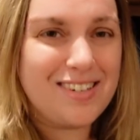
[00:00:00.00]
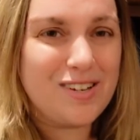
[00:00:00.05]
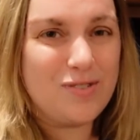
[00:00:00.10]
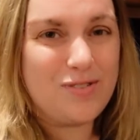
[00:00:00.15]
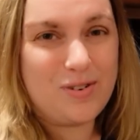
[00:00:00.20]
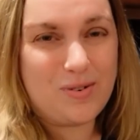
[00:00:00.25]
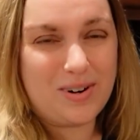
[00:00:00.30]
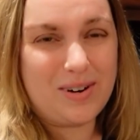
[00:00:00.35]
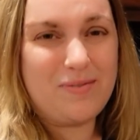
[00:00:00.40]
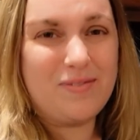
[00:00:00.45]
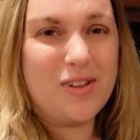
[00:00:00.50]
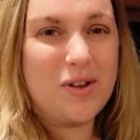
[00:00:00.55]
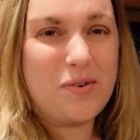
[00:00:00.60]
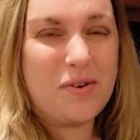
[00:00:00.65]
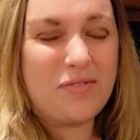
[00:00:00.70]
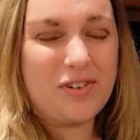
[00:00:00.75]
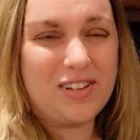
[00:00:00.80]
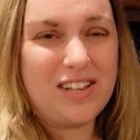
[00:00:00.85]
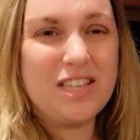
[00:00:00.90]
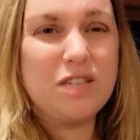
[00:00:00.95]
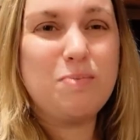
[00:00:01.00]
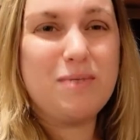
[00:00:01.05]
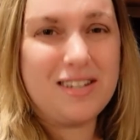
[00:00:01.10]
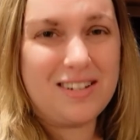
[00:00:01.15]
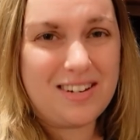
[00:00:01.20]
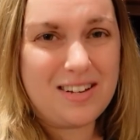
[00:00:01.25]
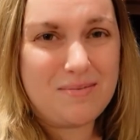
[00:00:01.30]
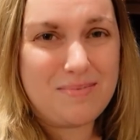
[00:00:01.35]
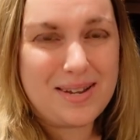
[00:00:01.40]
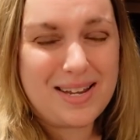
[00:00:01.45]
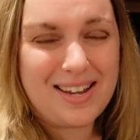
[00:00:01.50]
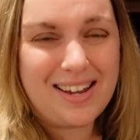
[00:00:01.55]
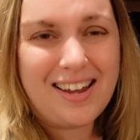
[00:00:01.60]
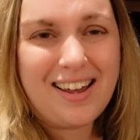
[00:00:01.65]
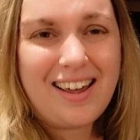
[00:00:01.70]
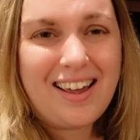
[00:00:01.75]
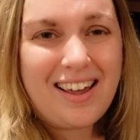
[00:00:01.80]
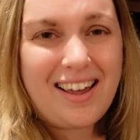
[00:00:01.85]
So if you want to know every lens, be a DP.